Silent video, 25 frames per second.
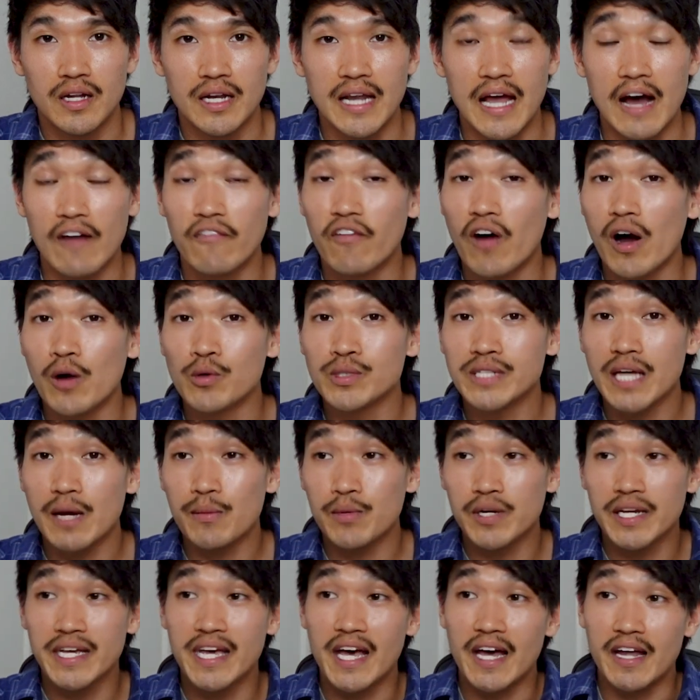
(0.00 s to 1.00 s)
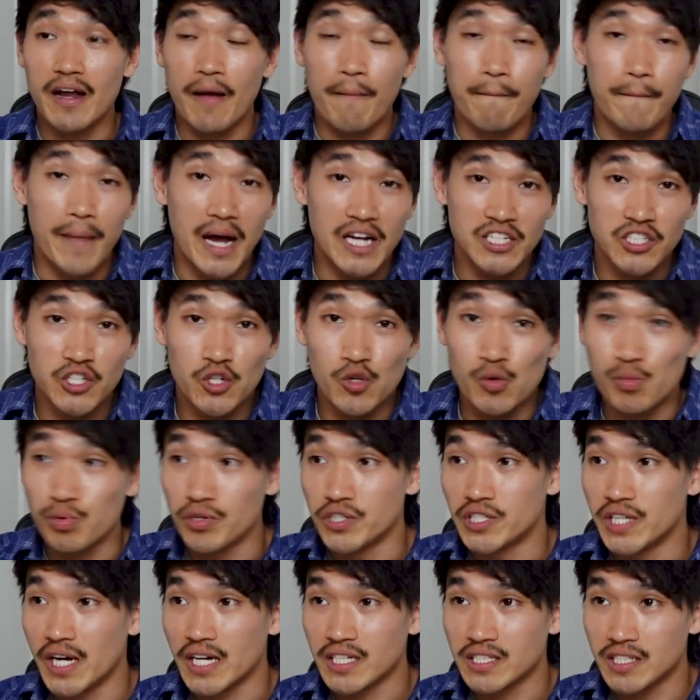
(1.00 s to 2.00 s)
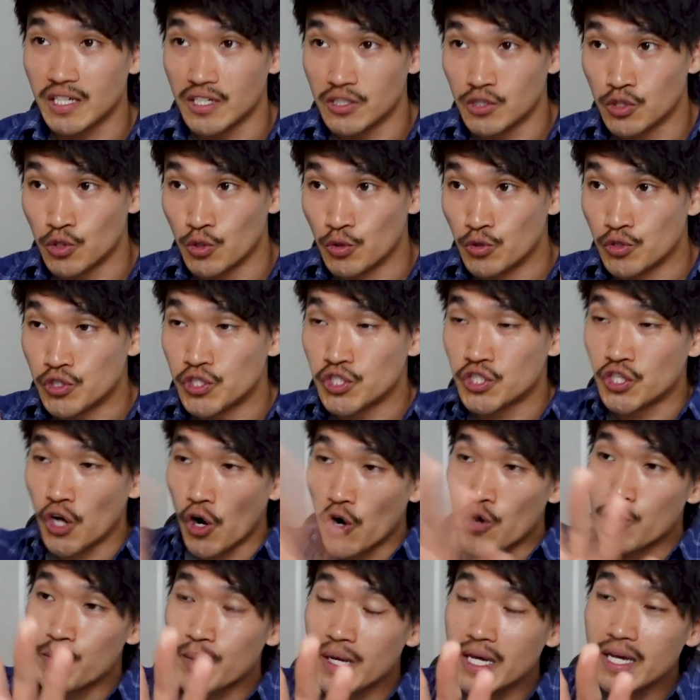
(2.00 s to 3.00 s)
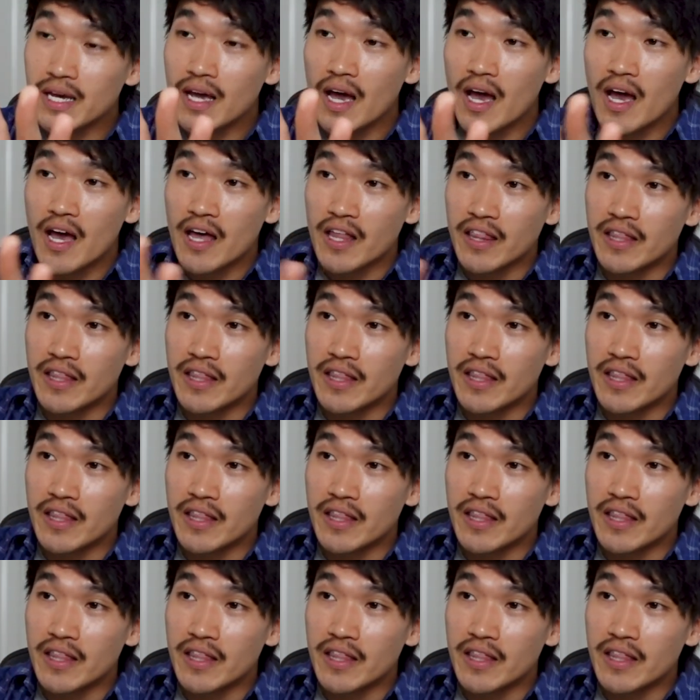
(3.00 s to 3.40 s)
Now, if I was able to get a magical projector to show me